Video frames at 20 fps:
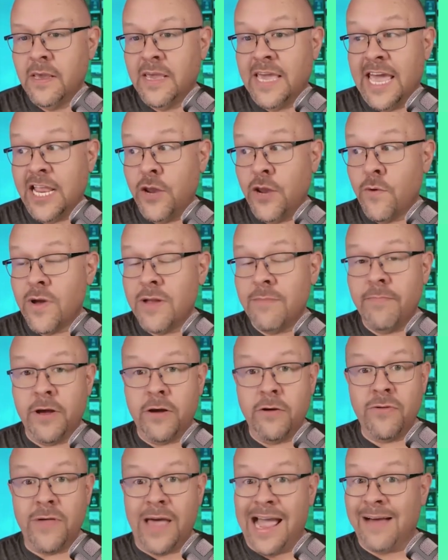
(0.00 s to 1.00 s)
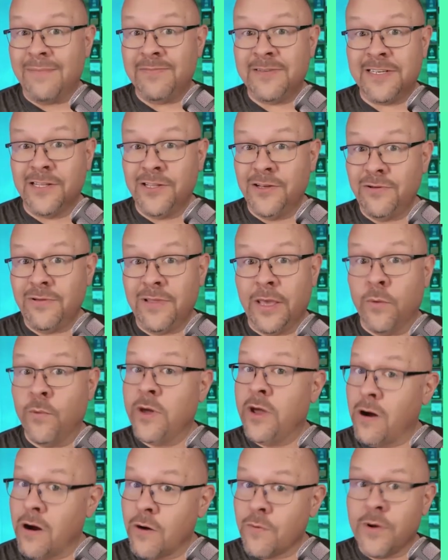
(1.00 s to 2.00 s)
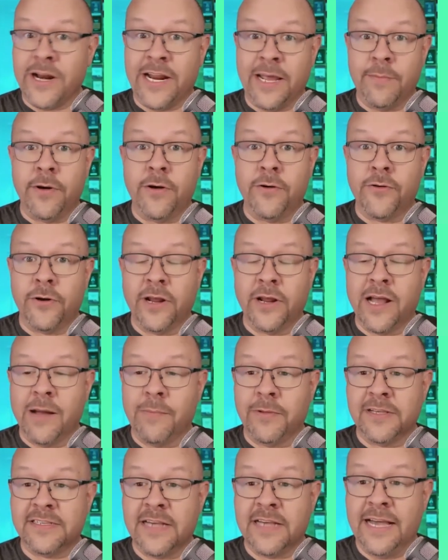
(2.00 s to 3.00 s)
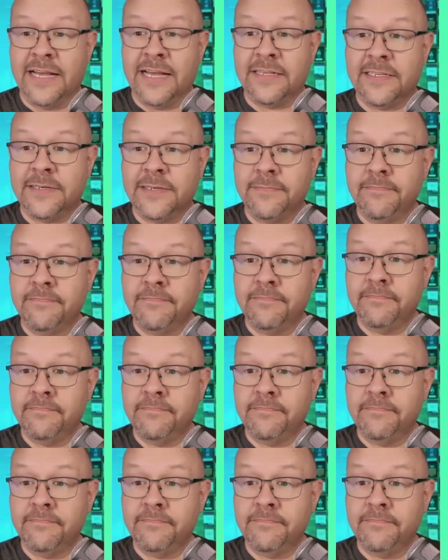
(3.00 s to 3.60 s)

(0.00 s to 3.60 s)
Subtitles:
Can you run both? Absolutely. We are running both on a couple of sites.